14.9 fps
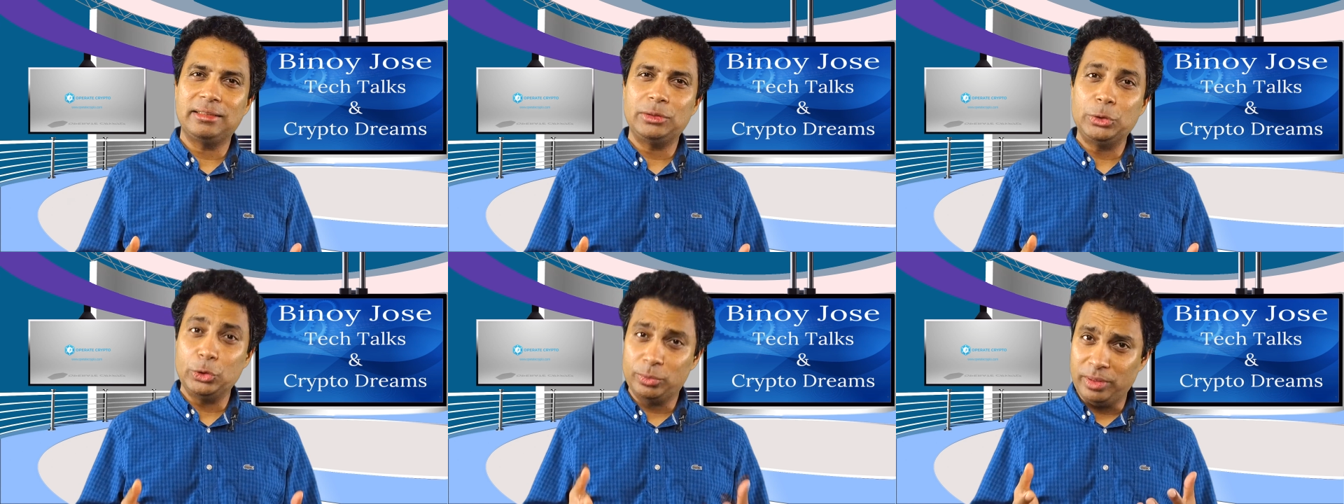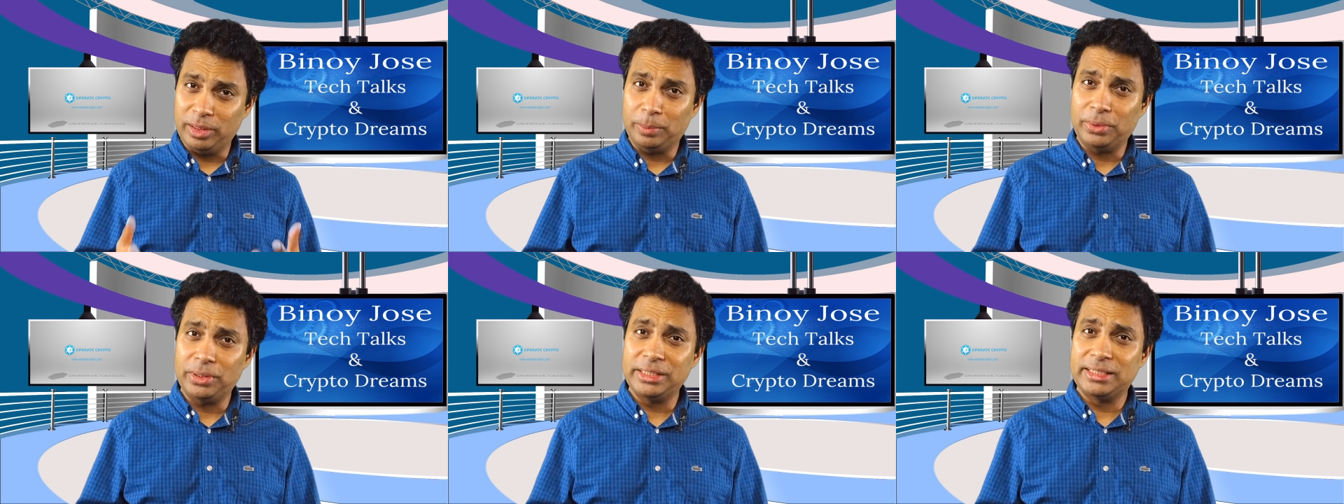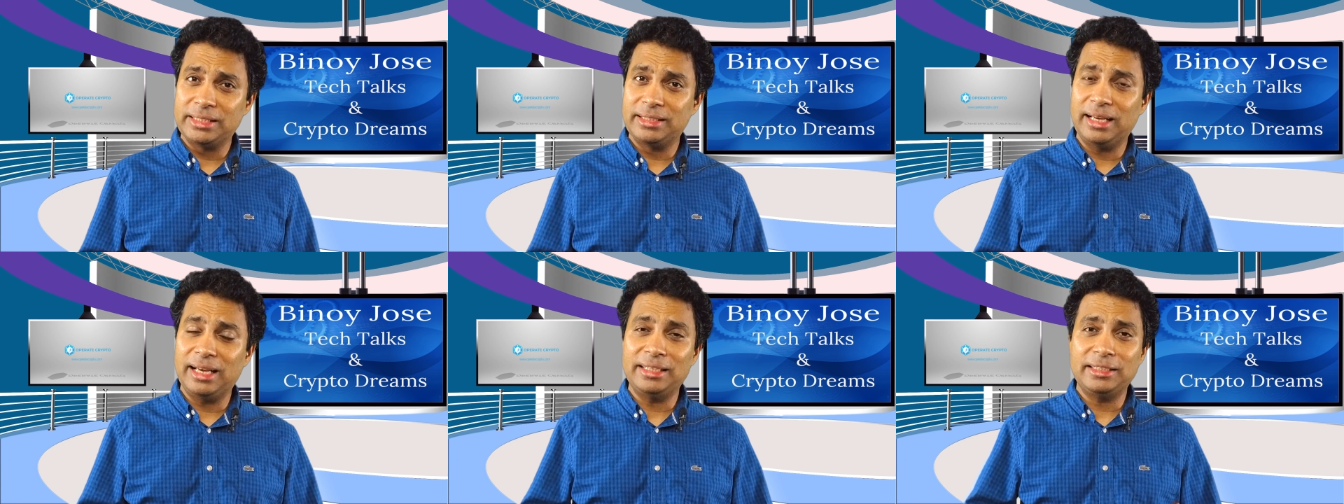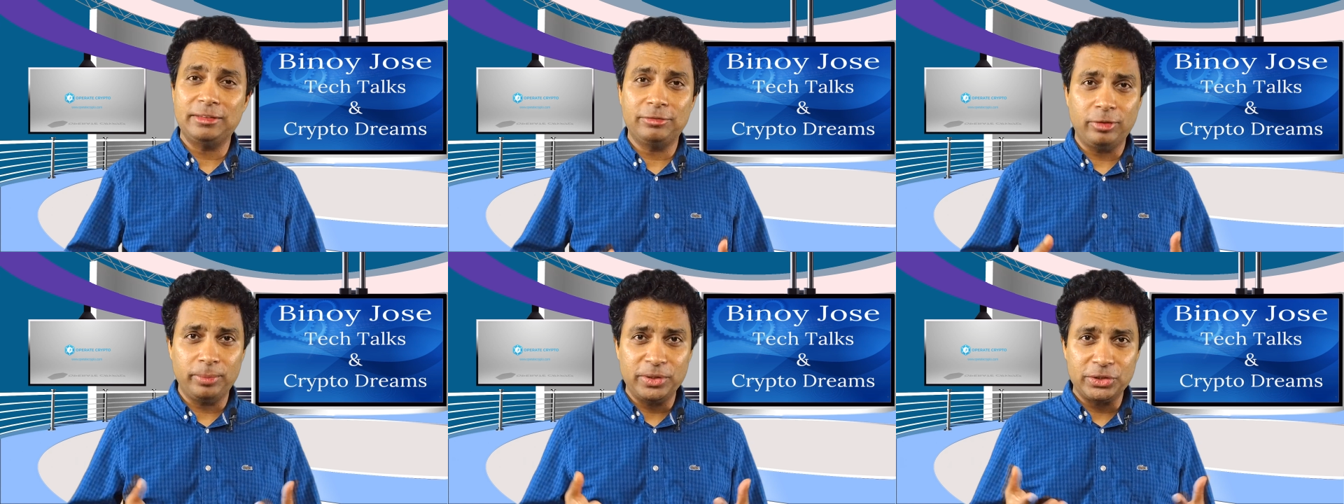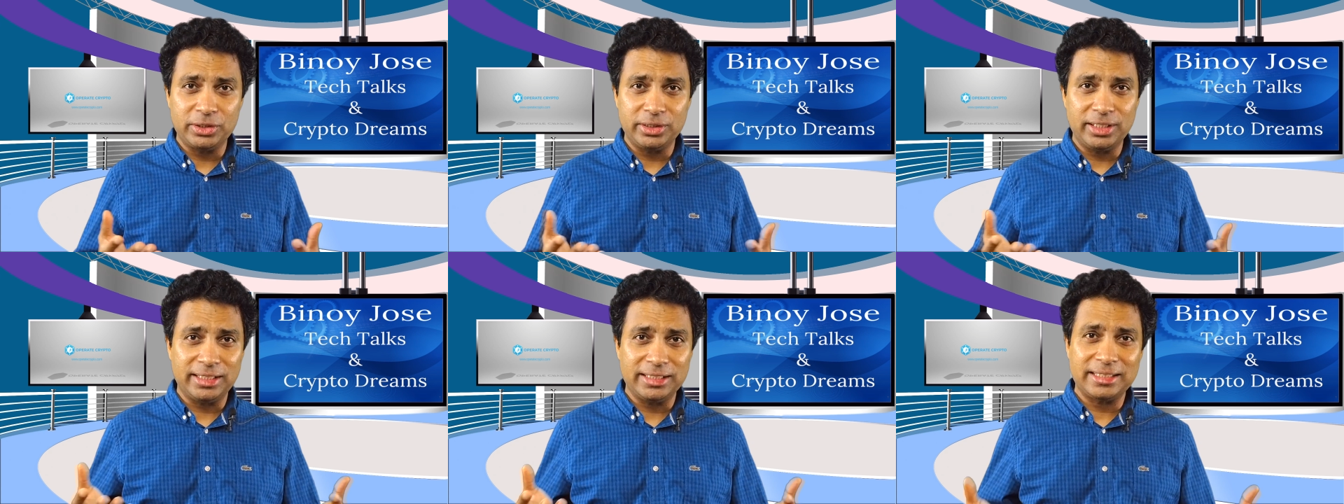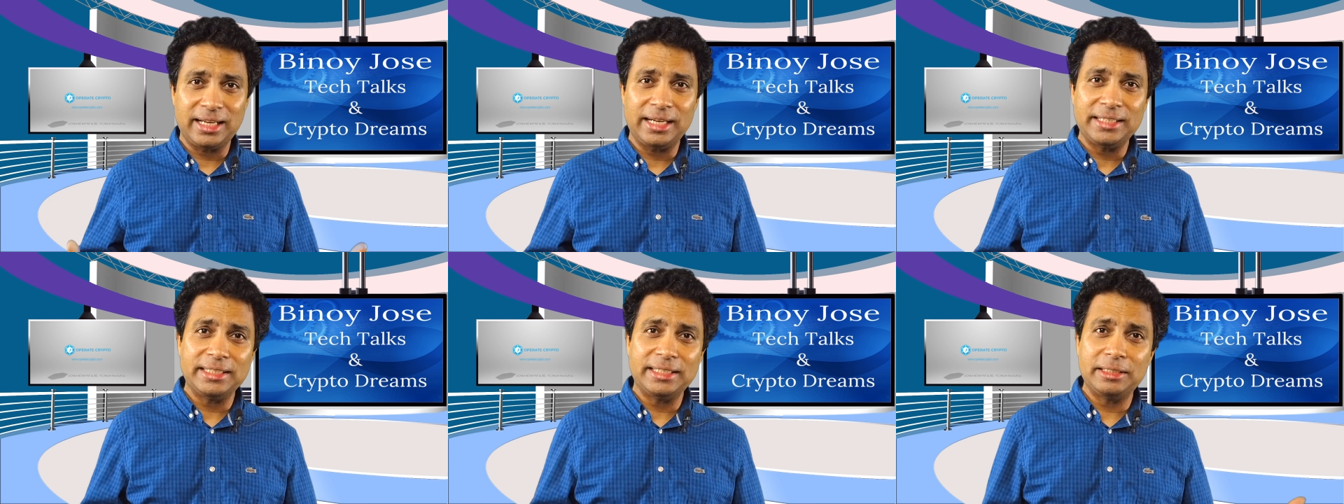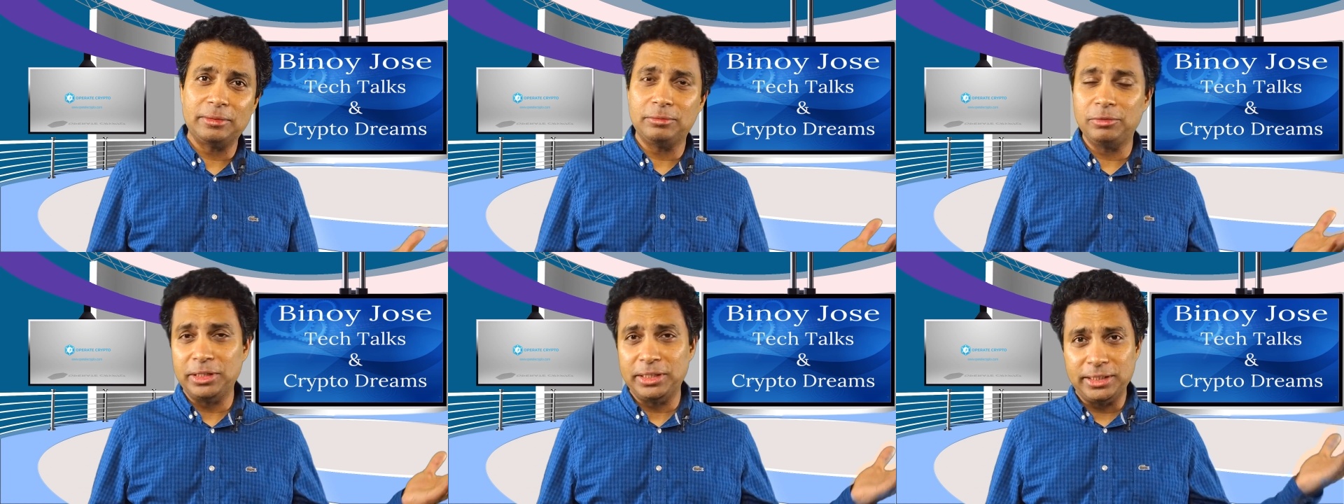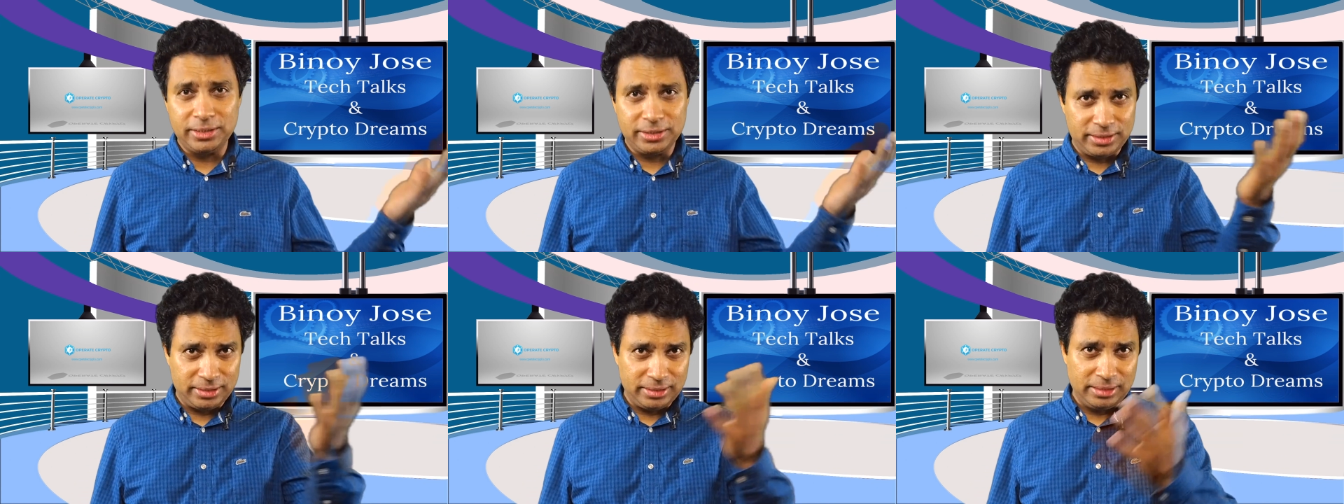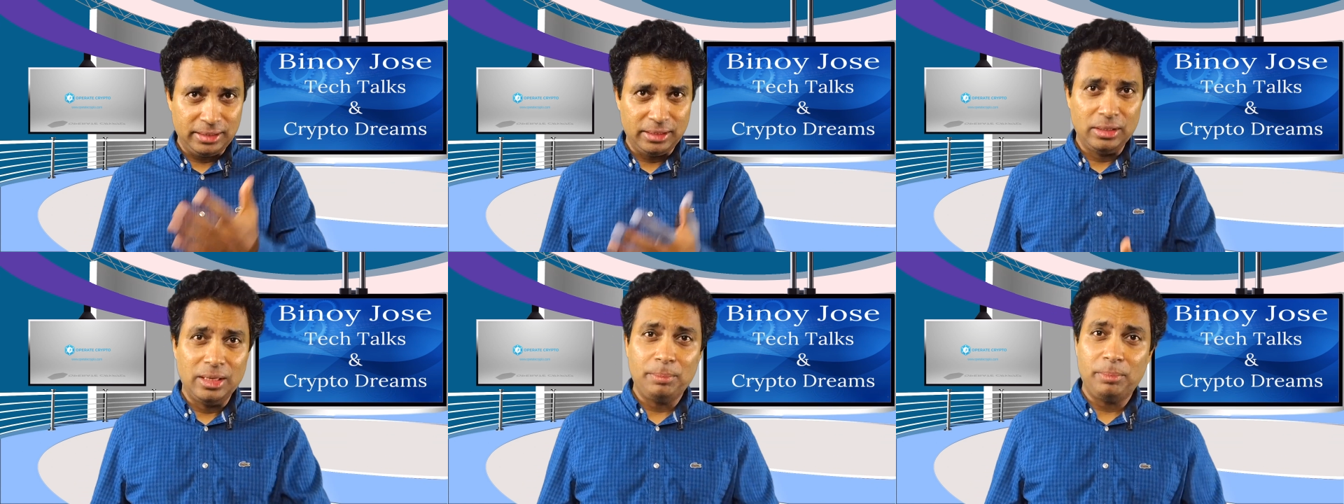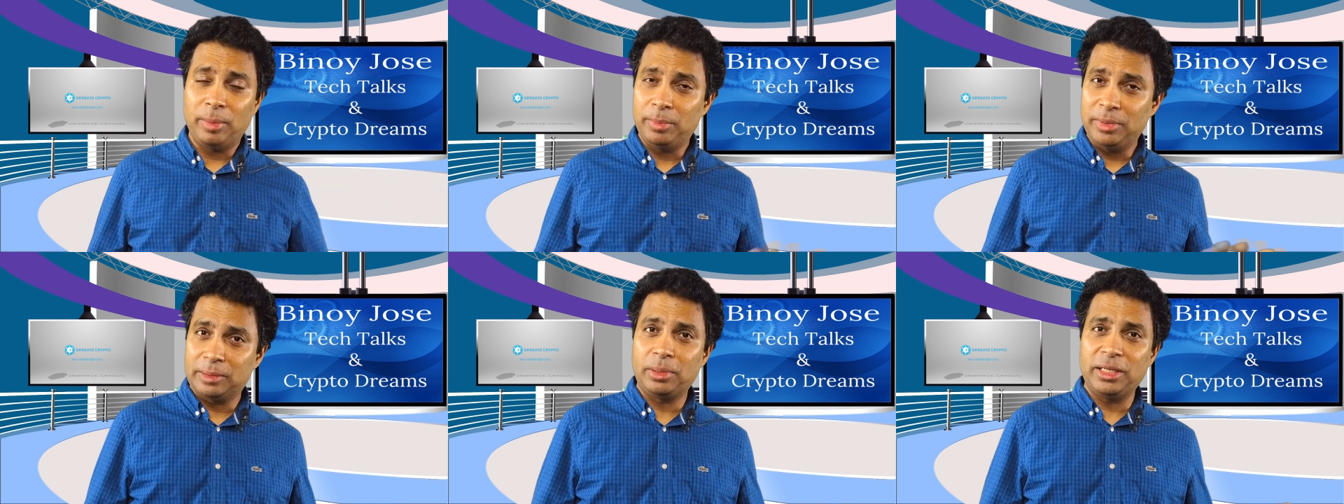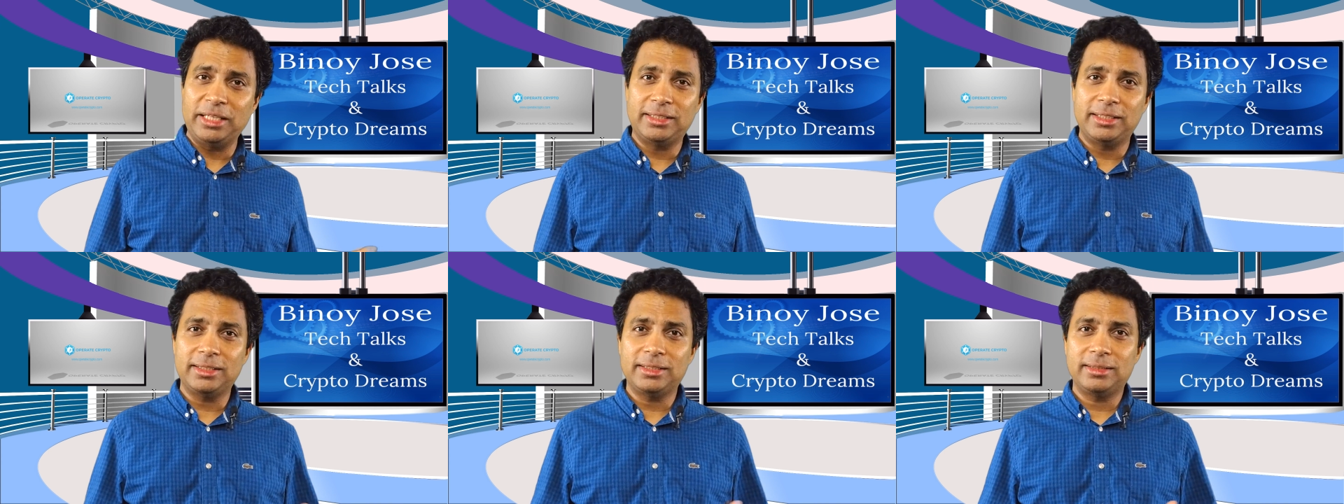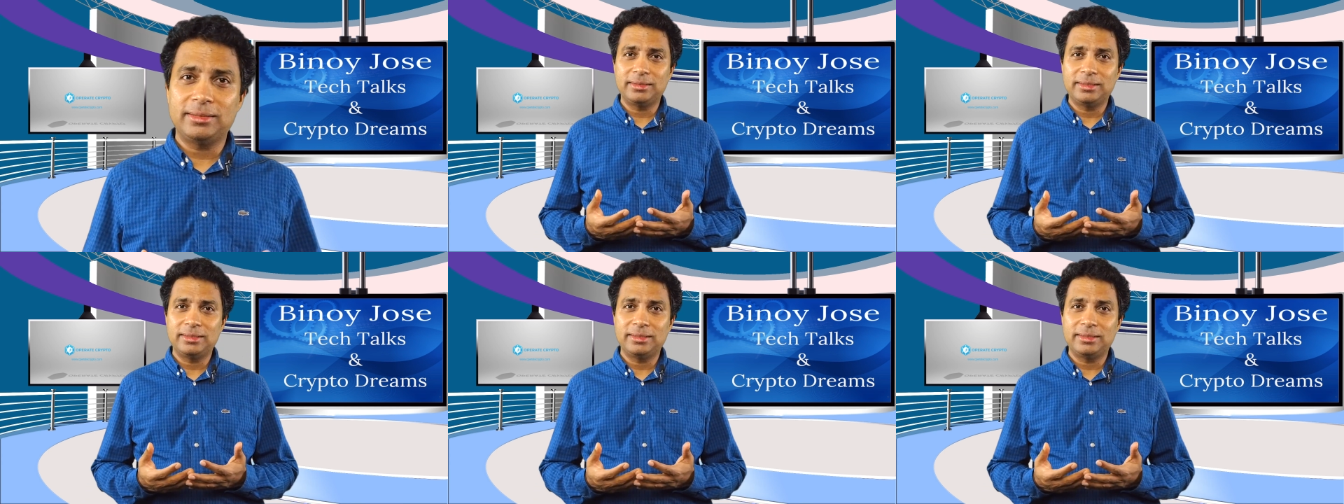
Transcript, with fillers: newspapers and information that is hiding in various public places